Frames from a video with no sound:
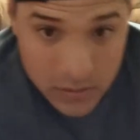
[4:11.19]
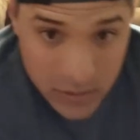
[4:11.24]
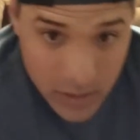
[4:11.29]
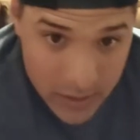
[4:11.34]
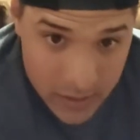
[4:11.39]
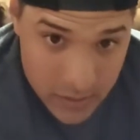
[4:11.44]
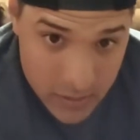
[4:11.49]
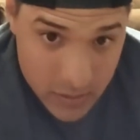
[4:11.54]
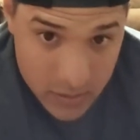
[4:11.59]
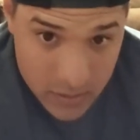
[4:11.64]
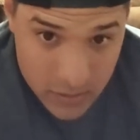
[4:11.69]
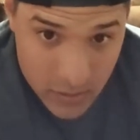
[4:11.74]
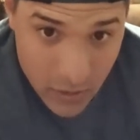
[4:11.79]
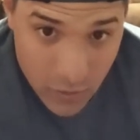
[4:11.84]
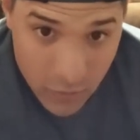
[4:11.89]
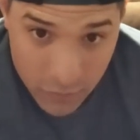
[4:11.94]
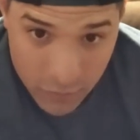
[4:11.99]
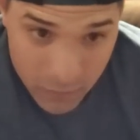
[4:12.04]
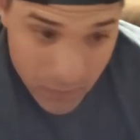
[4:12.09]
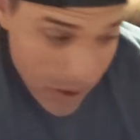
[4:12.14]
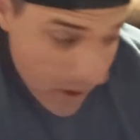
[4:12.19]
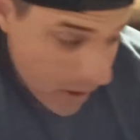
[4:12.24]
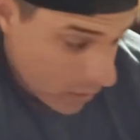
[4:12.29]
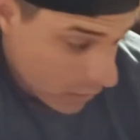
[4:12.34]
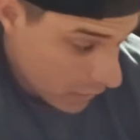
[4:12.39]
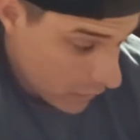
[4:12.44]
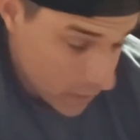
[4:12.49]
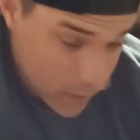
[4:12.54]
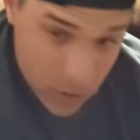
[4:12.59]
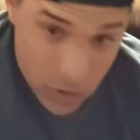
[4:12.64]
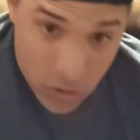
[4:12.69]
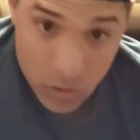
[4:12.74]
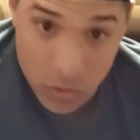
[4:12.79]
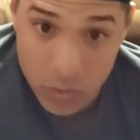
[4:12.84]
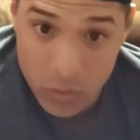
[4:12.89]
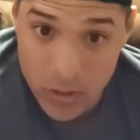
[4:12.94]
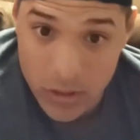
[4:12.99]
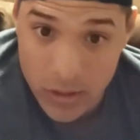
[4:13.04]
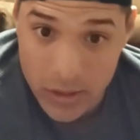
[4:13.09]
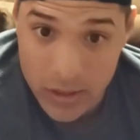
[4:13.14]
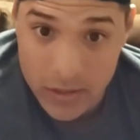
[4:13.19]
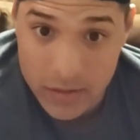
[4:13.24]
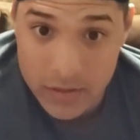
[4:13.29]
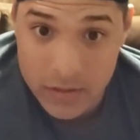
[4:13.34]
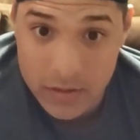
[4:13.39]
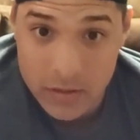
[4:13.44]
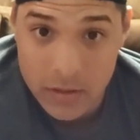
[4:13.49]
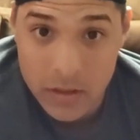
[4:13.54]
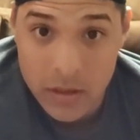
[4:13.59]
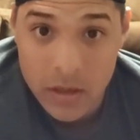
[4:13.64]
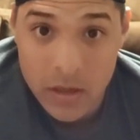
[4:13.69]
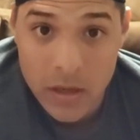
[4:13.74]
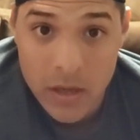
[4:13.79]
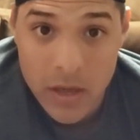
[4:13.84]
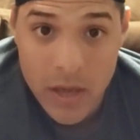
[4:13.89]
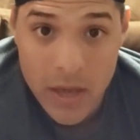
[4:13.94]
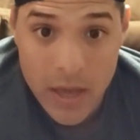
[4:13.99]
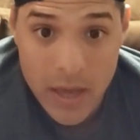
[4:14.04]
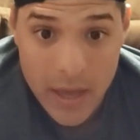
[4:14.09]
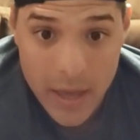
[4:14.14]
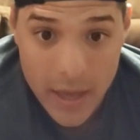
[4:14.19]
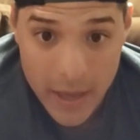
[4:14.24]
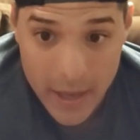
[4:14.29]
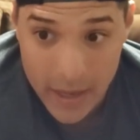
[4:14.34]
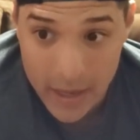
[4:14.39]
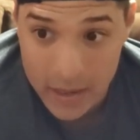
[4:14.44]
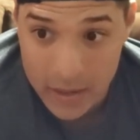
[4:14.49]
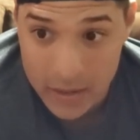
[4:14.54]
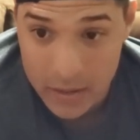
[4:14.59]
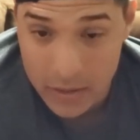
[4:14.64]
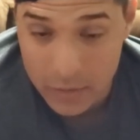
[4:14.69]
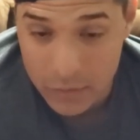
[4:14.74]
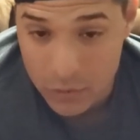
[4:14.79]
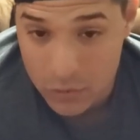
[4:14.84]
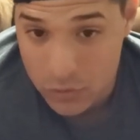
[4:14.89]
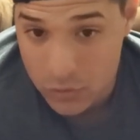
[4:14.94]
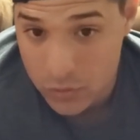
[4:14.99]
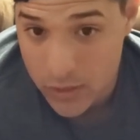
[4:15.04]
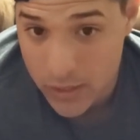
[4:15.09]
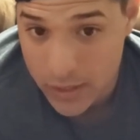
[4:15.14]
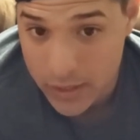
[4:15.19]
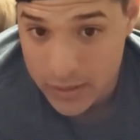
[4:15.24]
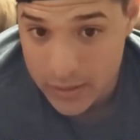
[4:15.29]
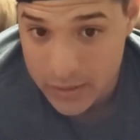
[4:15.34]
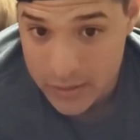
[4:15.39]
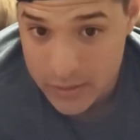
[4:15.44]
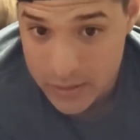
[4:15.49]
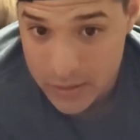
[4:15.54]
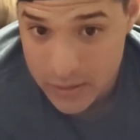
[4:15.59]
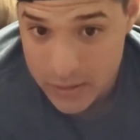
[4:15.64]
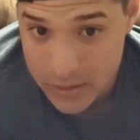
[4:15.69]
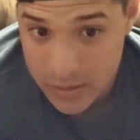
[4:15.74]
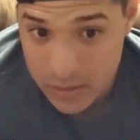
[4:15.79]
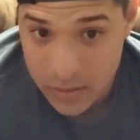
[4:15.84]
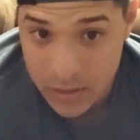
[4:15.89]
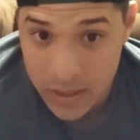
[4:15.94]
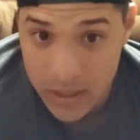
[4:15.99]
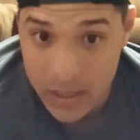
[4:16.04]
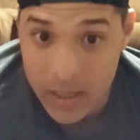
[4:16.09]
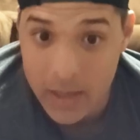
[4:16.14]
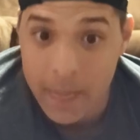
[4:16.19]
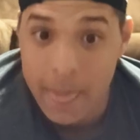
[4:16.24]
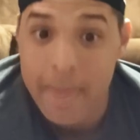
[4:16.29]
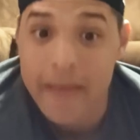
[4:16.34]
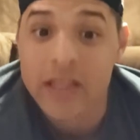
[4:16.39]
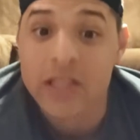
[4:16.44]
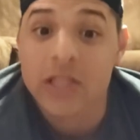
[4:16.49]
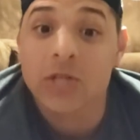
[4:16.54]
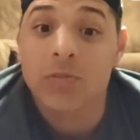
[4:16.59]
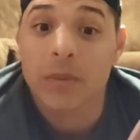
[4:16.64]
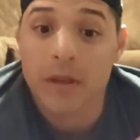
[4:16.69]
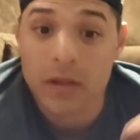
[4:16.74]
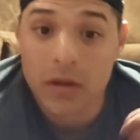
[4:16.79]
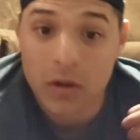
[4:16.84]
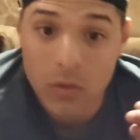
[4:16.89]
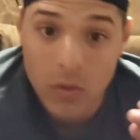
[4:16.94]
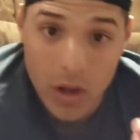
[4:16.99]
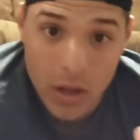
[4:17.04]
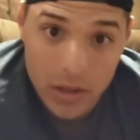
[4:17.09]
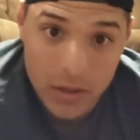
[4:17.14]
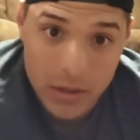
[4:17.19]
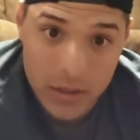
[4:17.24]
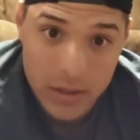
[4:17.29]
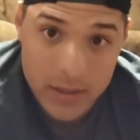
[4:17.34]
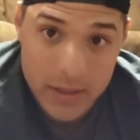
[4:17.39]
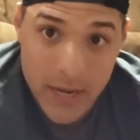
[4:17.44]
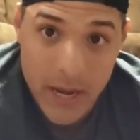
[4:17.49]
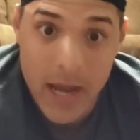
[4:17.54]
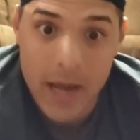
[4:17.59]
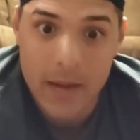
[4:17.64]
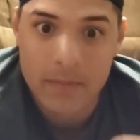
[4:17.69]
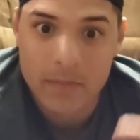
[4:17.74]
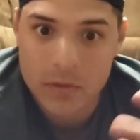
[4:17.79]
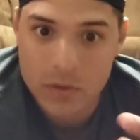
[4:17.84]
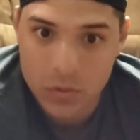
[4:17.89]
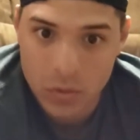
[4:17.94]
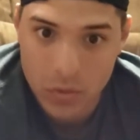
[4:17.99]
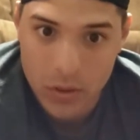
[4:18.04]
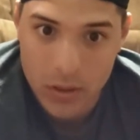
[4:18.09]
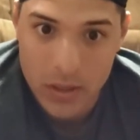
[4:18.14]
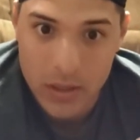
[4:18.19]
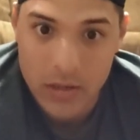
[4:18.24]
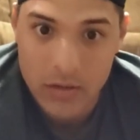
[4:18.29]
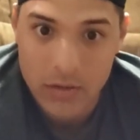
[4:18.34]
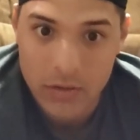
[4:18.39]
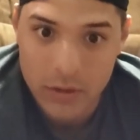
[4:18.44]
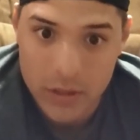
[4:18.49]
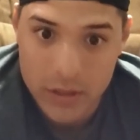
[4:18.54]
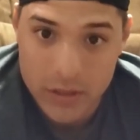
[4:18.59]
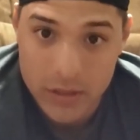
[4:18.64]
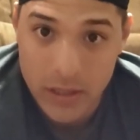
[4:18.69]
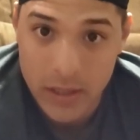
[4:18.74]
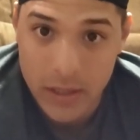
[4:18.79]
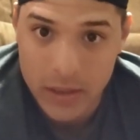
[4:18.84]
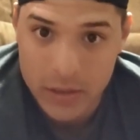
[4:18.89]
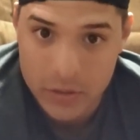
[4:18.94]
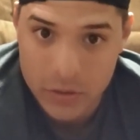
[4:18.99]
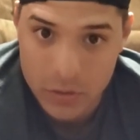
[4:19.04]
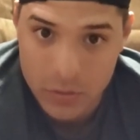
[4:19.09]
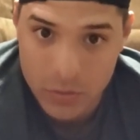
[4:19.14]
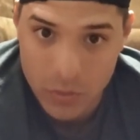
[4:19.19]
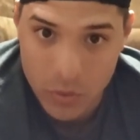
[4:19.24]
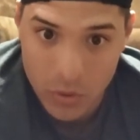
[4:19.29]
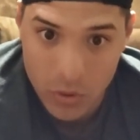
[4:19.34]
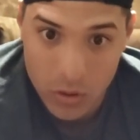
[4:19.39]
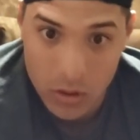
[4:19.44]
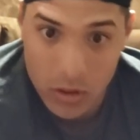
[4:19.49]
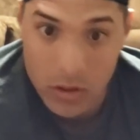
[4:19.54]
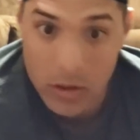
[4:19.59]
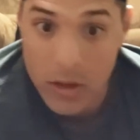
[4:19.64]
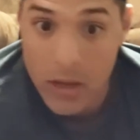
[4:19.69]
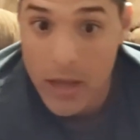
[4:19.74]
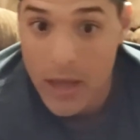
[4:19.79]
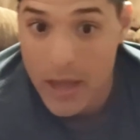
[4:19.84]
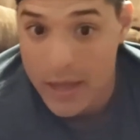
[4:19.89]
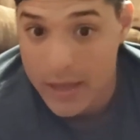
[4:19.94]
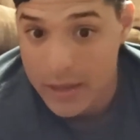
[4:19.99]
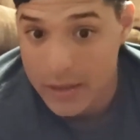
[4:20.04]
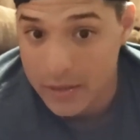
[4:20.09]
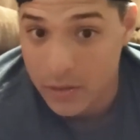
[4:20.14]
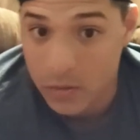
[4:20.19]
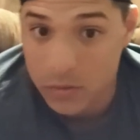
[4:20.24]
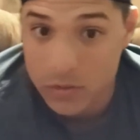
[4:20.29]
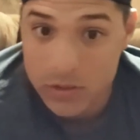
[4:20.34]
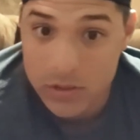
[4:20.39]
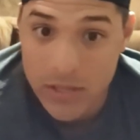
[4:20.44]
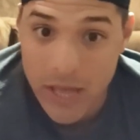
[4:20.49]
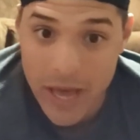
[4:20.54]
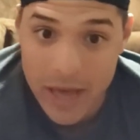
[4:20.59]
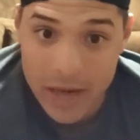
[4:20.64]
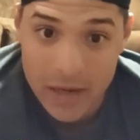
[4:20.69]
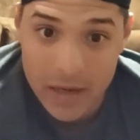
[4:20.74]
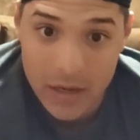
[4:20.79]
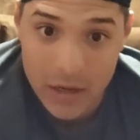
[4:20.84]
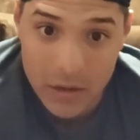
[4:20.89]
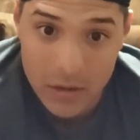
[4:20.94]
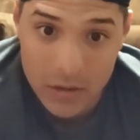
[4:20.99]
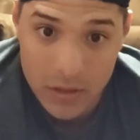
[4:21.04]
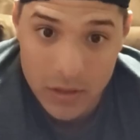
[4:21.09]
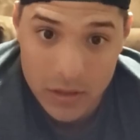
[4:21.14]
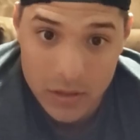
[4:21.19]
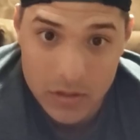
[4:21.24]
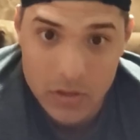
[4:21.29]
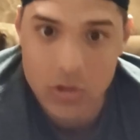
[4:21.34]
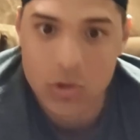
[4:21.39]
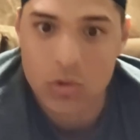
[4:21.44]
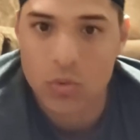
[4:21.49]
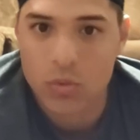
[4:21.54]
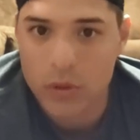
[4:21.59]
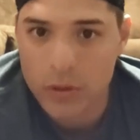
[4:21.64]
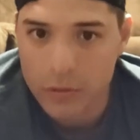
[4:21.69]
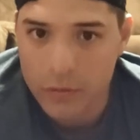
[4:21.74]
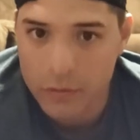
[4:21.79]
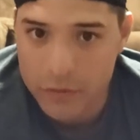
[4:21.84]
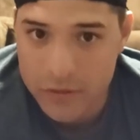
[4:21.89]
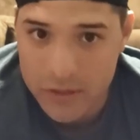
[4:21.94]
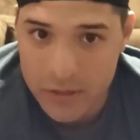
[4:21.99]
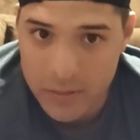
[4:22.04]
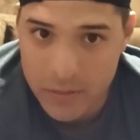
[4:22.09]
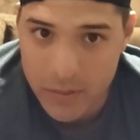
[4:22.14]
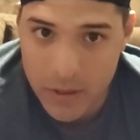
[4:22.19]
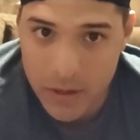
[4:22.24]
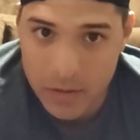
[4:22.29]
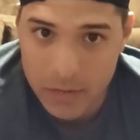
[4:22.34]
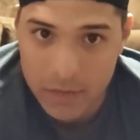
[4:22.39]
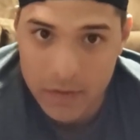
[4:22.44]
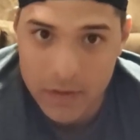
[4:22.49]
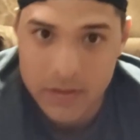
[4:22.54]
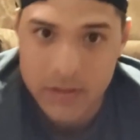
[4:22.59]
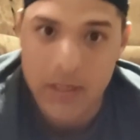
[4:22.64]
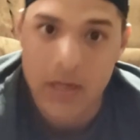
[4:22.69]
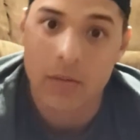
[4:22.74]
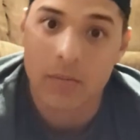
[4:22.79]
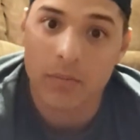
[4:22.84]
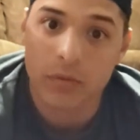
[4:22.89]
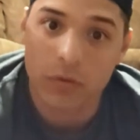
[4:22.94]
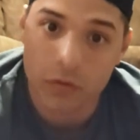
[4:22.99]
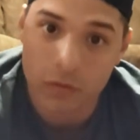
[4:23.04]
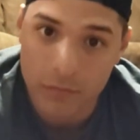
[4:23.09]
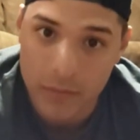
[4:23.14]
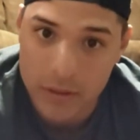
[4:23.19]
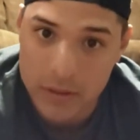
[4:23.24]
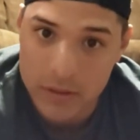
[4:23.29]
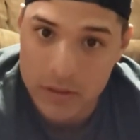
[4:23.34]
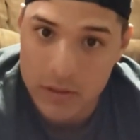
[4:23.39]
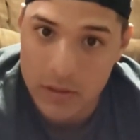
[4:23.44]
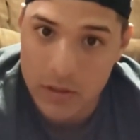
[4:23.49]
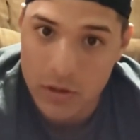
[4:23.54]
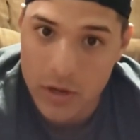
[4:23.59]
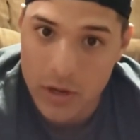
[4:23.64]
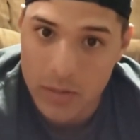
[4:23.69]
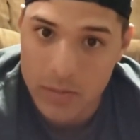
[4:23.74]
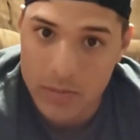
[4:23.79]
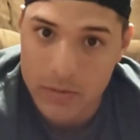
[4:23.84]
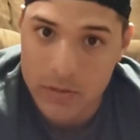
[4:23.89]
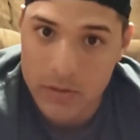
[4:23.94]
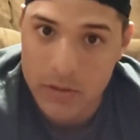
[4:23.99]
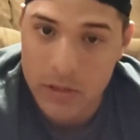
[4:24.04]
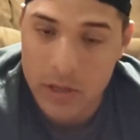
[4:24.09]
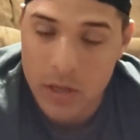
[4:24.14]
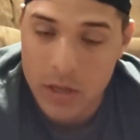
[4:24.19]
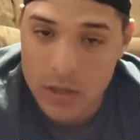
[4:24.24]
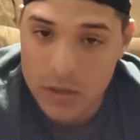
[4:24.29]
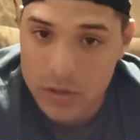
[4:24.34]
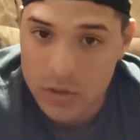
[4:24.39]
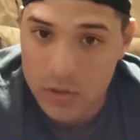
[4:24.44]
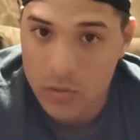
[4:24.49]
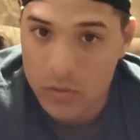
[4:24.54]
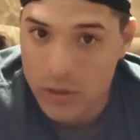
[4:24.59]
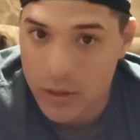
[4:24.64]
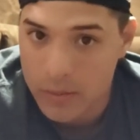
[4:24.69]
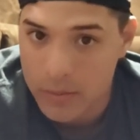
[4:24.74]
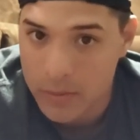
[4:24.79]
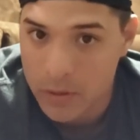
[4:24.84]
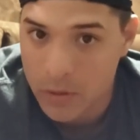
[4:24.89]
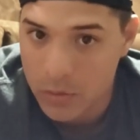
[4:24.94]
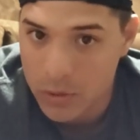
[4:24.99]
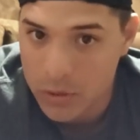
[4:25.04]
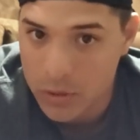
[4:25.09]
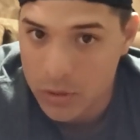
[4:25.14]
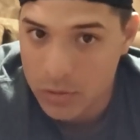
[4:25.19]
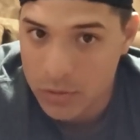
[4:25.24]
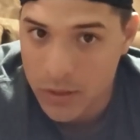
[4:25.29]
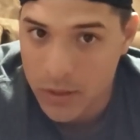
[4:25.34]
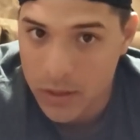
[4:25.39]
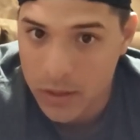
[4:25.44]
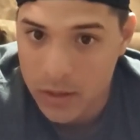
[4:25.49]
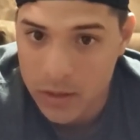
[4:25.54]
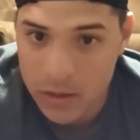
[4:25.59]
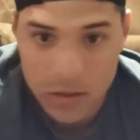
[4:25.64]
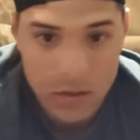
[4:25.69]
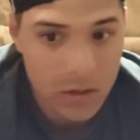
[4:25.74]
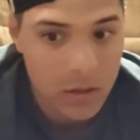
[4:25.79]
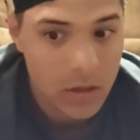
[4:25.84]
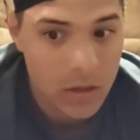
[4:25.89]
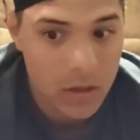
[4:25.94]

That's self-myofascial release. And if you do that consistently and spend the quality time, 20 to 30 seconds or more, in those knotted areas, you will see benefits and improvements to your hips. So let me know what you think.